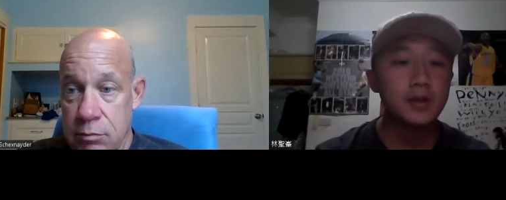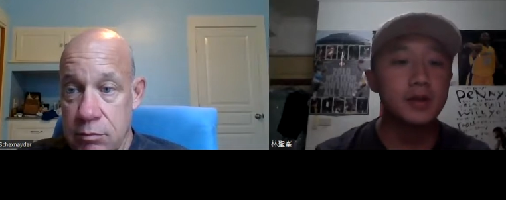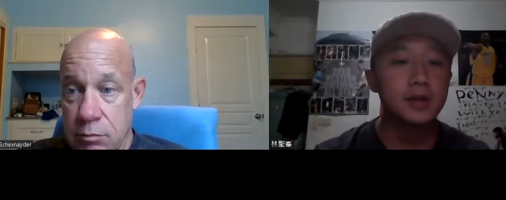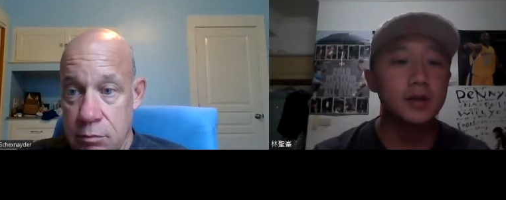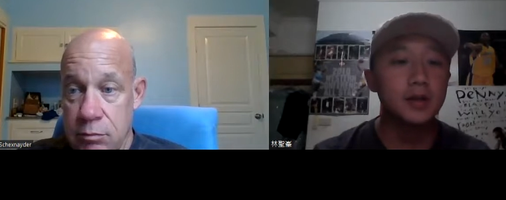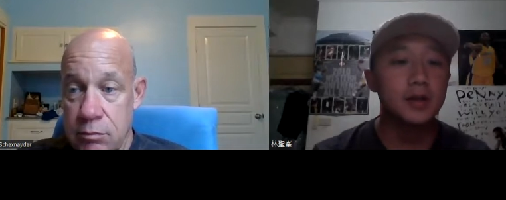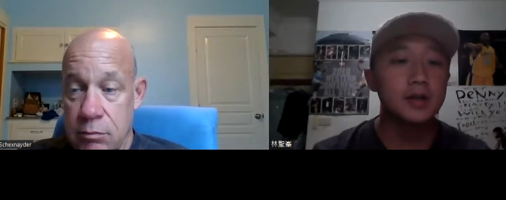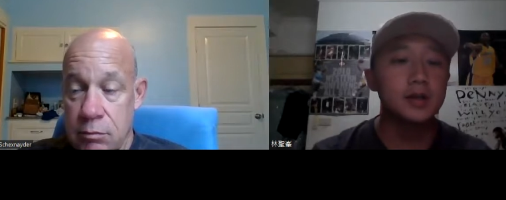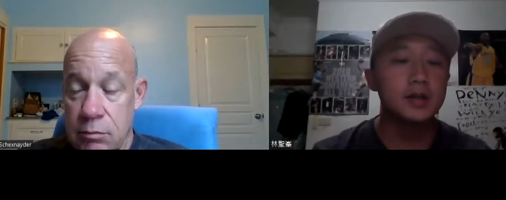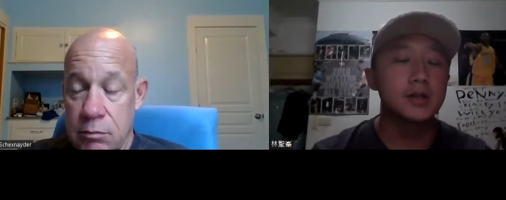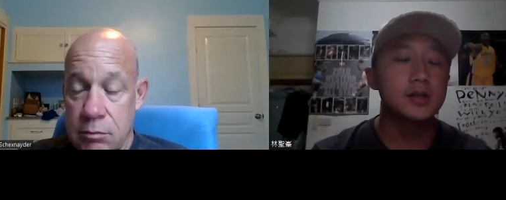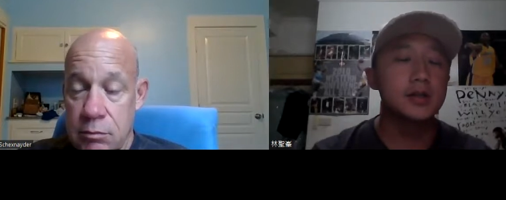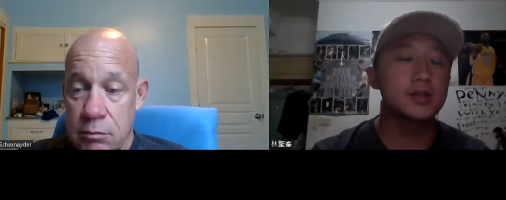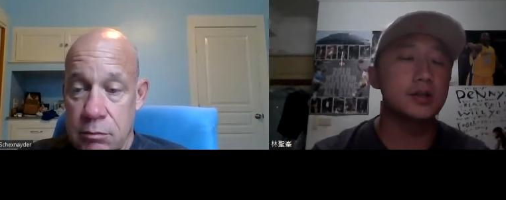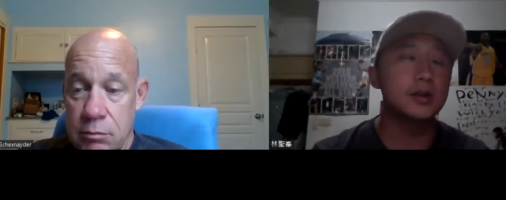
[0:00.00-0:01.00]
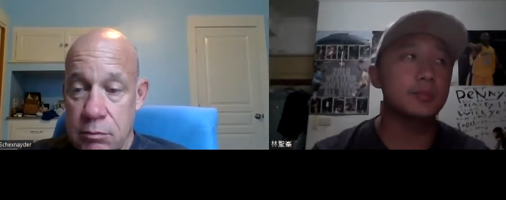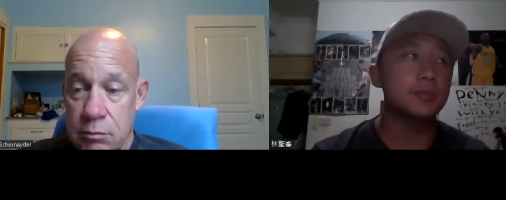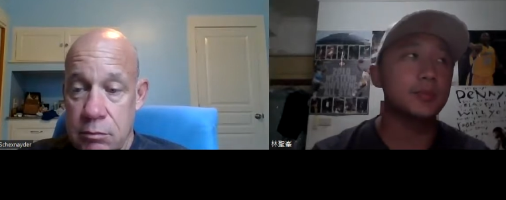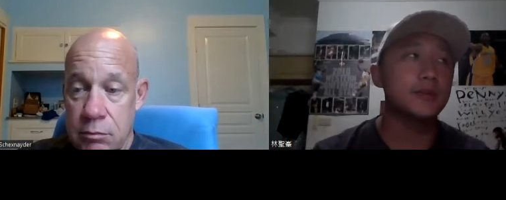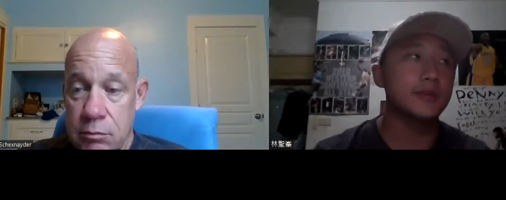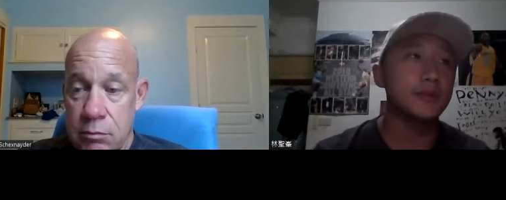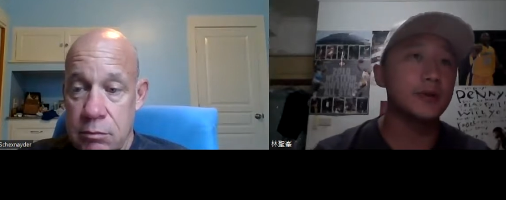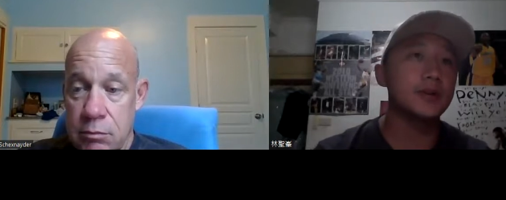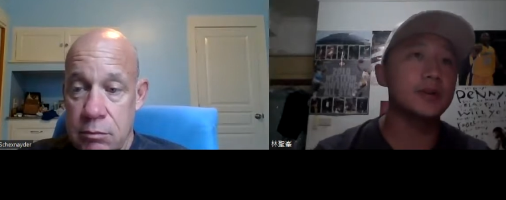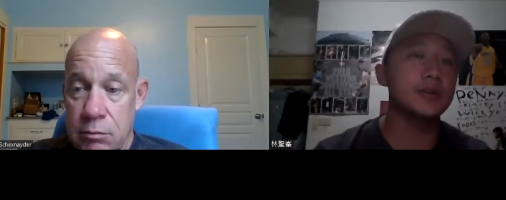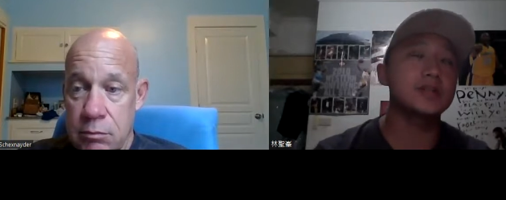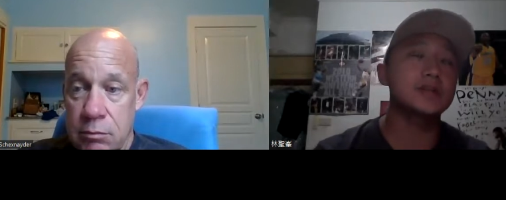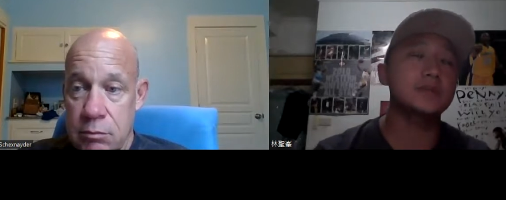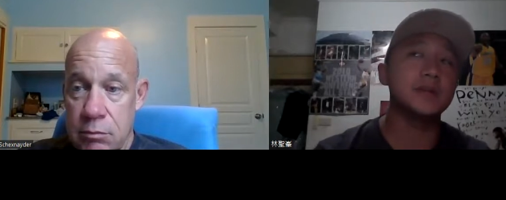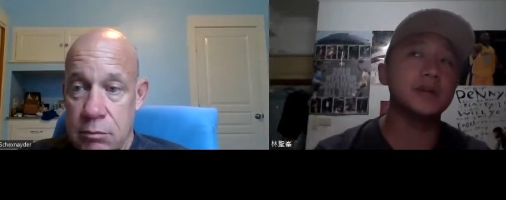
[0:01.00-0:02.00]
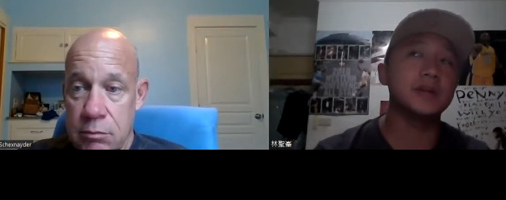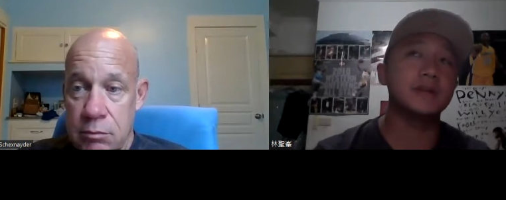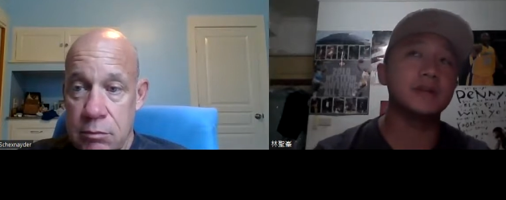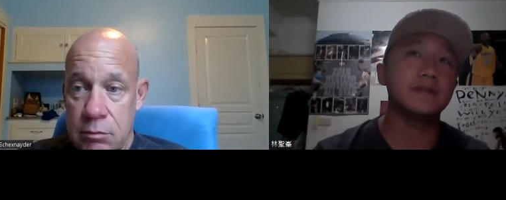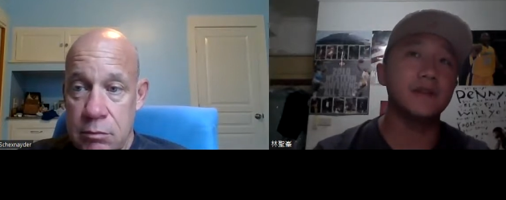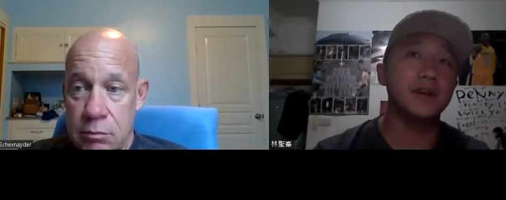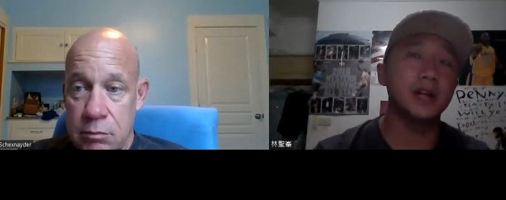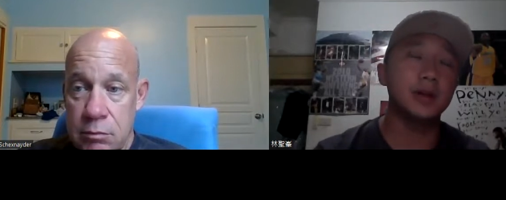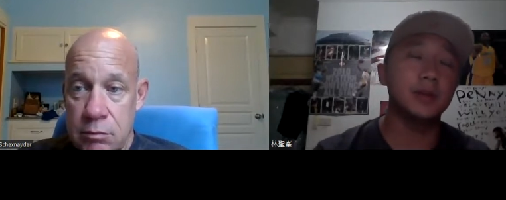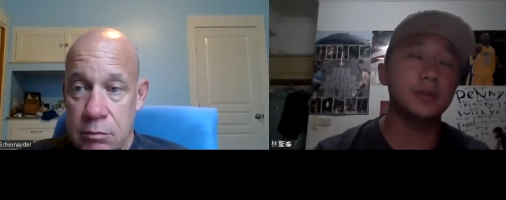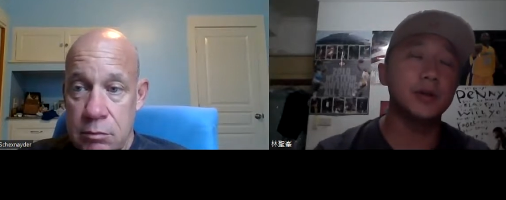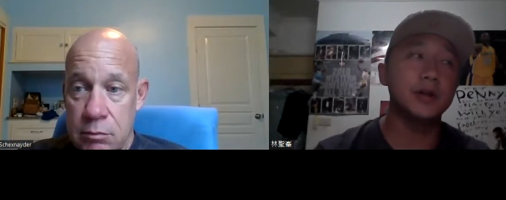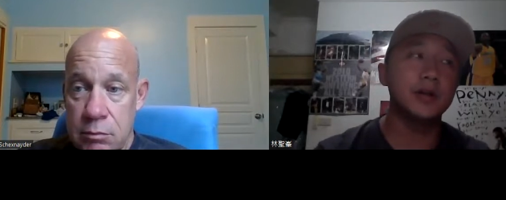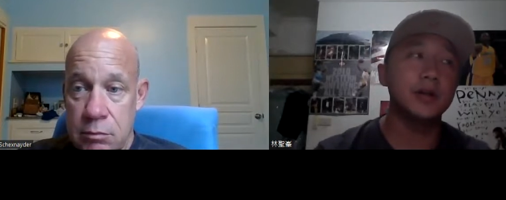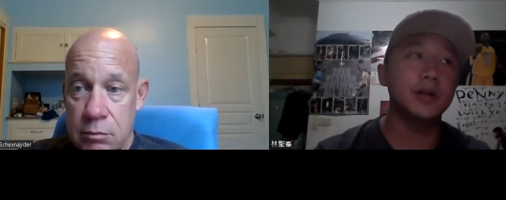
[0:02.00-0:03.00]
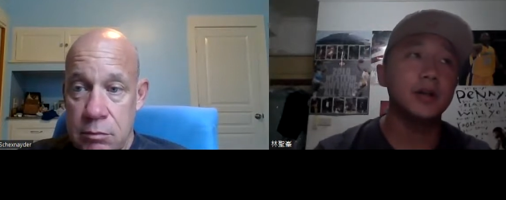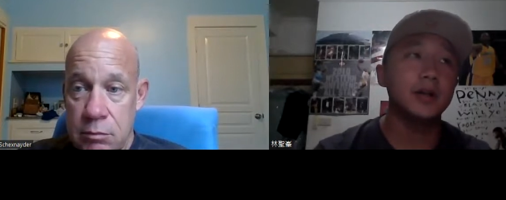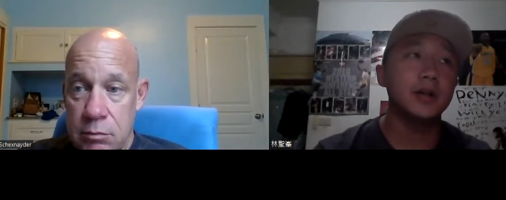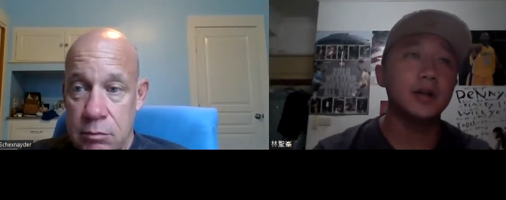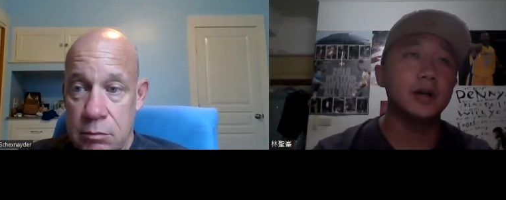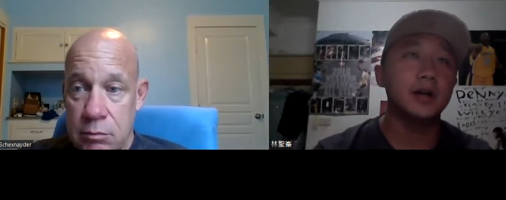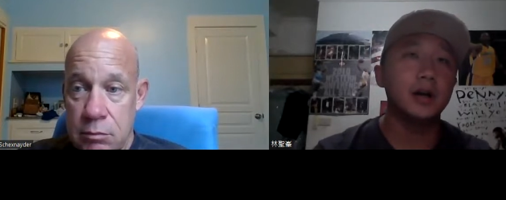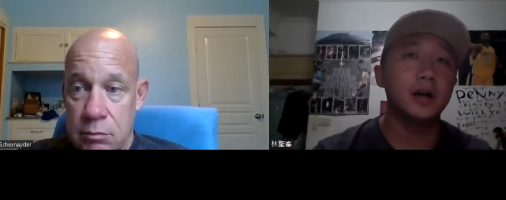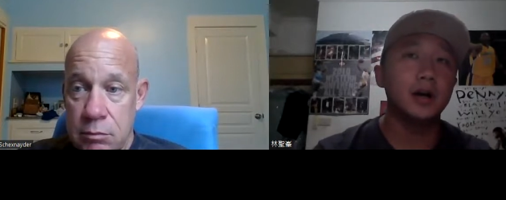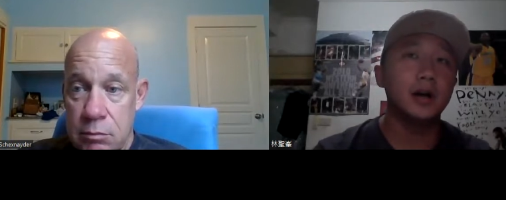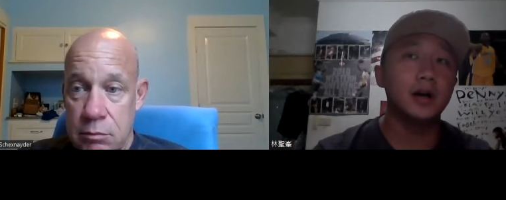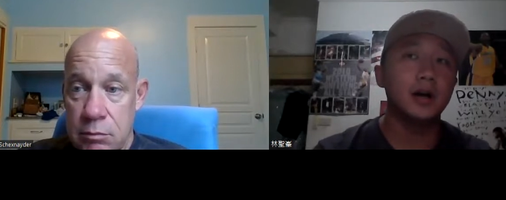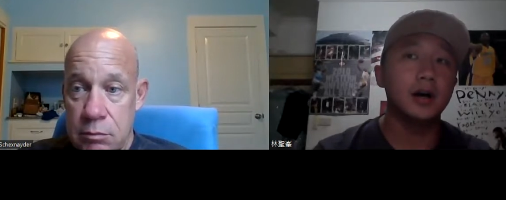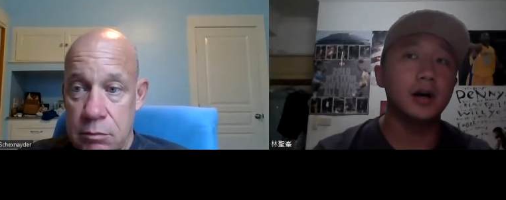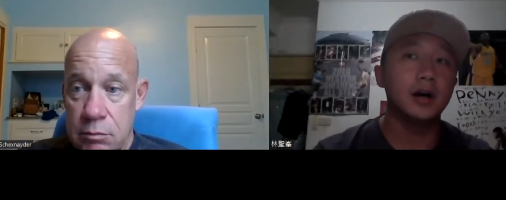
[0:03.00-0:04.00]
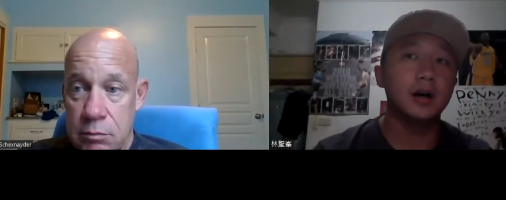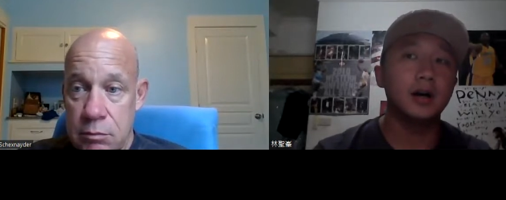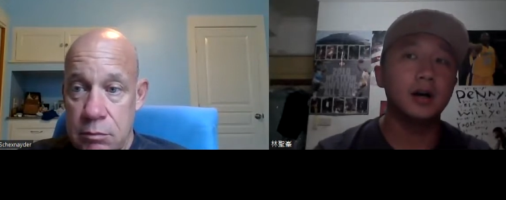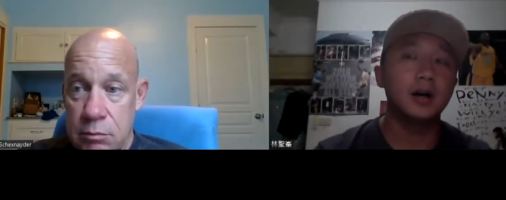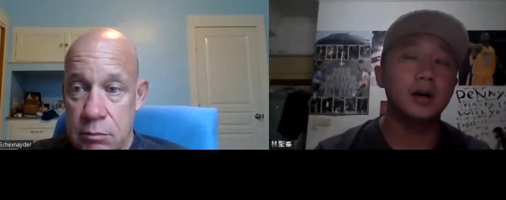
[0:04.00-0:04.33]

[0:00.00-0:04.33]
Speaker 1: Mm-hmm. So before the speed development, uh,